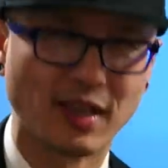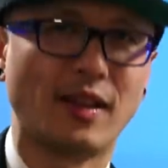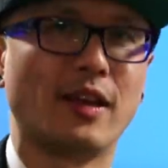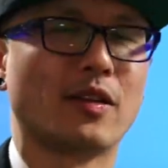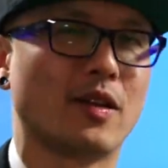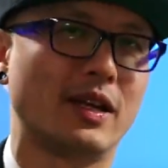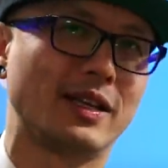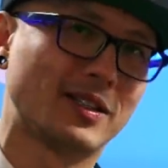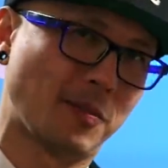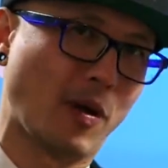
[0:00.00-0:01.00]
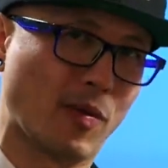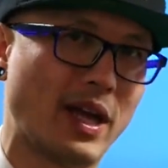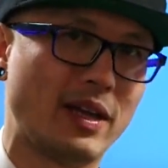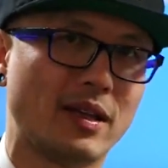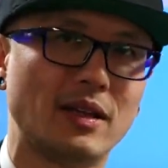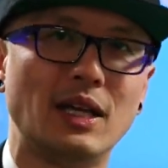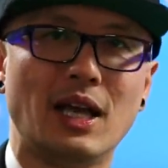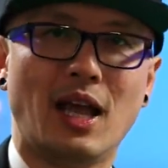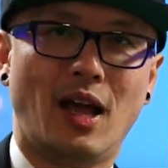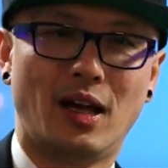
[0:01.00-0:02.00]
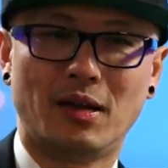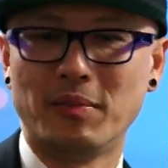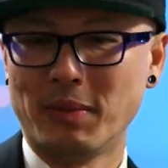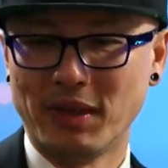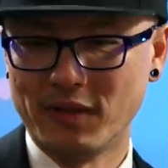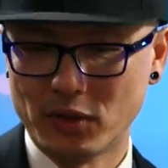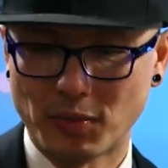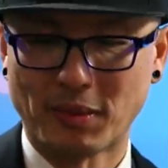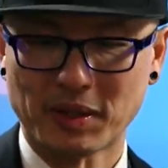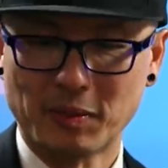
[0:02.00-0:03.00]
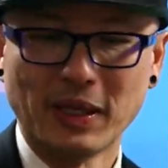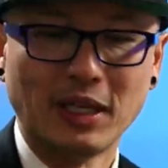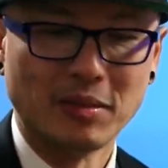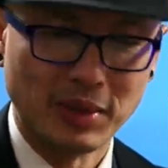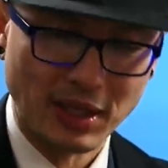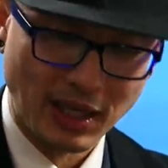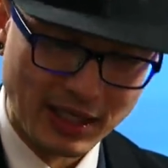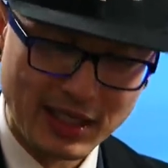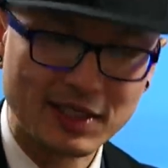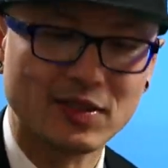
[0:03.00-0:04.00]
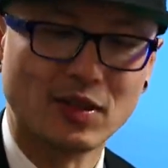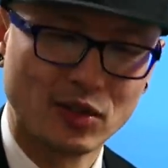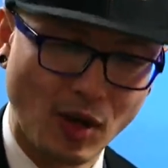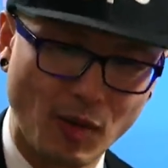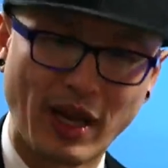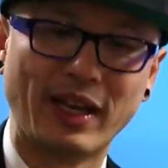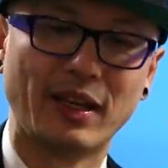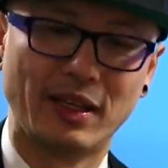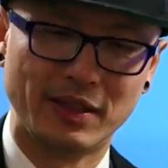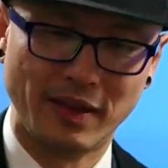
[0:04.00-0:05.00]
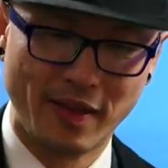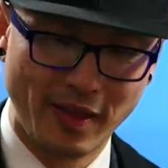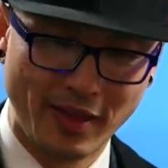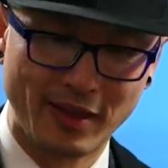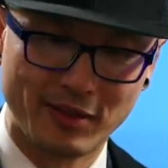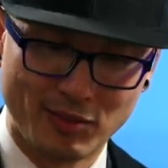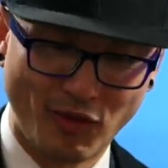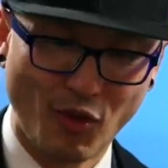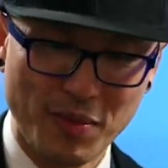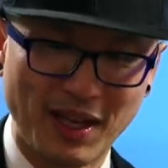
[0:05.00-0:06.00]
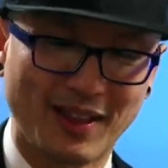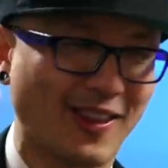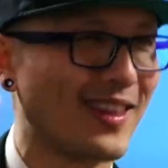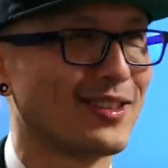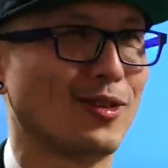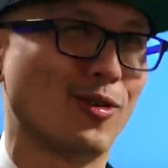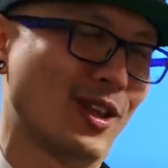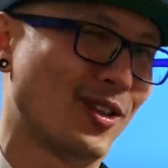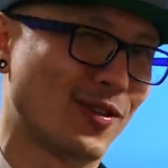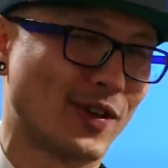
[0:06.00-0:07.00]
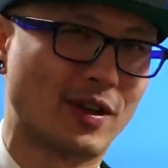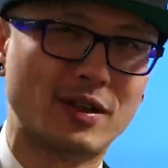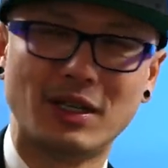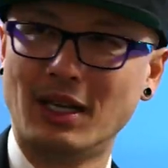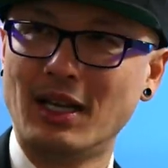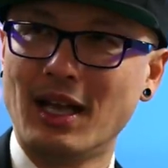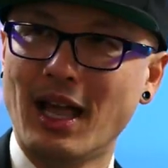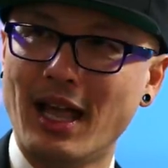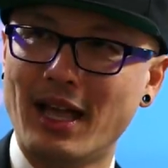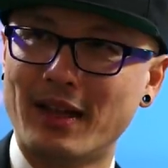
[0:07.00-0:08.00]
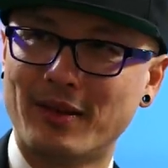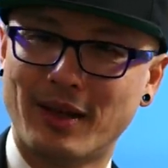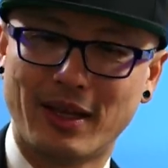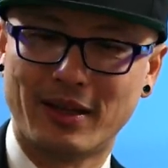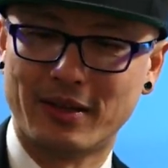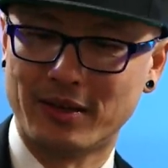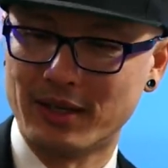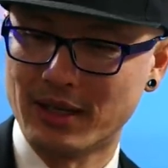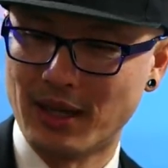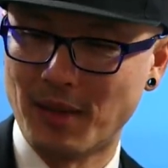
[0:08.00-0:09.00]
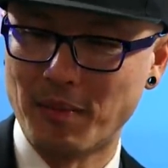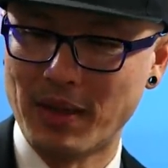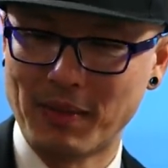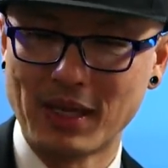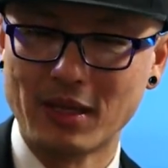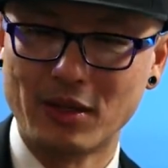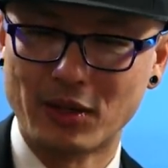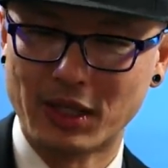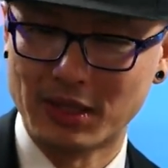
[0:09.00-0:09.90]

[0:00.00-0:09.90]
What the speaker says: articulating your ideas by writing, maybe even do public speaking, but at least start writing and formulate the things that you think you've learned. And maybe you